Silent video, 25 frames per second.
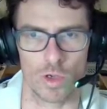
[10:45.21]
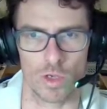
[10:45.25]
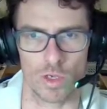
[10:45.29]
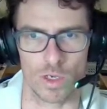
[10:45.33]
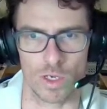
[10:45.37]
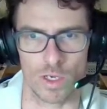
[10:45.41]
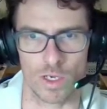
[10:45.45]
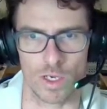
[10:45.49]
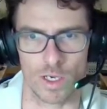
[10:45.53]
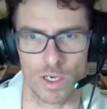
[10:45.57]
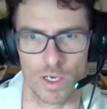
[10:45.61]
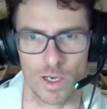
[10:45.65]

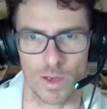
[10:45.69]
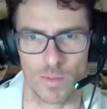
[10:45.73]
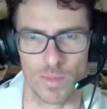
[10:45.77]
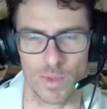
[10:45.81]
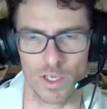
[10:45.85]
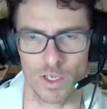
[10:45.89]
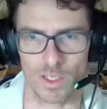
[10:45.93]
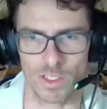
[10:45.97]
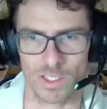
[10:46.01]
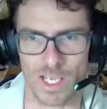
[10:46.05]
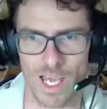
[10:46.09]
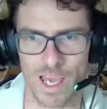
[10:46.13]
Uh,
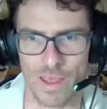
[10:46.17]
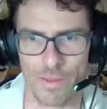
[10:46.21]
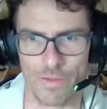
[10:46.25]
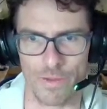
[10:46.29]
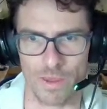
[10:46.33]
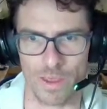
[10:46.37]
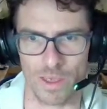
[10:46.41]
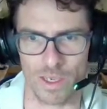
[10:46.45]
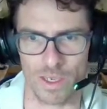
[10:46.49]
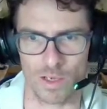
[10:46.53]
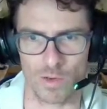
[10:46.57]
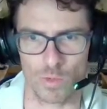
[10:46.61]
because I
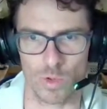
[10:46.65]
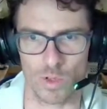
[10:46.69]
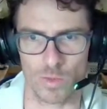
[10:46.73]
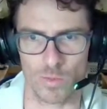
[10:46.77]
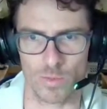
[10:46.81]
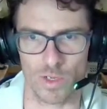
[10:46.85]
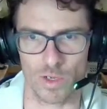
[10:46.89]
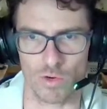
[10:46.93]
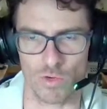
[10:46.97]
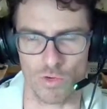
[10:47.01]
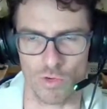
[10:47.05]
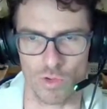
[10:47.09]
think it will
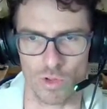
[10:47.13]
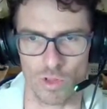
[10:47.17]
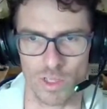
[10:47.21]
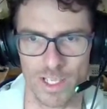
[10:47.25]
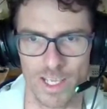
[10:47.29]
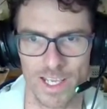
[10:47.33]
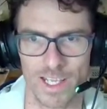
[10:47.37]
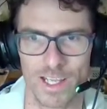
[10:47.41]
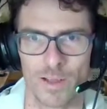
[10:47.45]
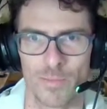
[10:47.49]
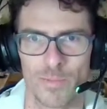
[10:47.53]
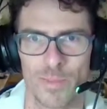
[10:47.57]
be a
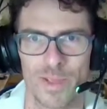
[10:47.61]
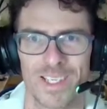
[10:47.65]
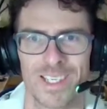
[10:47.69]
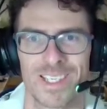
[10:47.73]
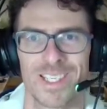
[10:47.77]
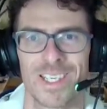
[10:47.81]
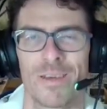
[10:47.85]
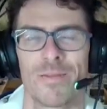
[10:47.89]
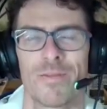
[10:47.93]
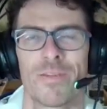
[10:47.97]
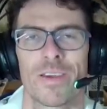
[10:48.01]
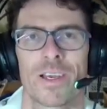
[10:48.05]
little
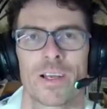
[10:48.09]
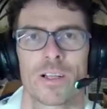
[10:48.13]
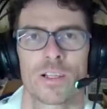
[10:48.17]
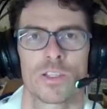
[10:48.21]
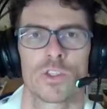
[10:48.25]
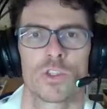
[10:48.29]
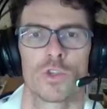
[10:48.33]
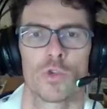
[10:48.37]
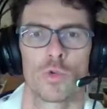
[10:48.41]
bit difficult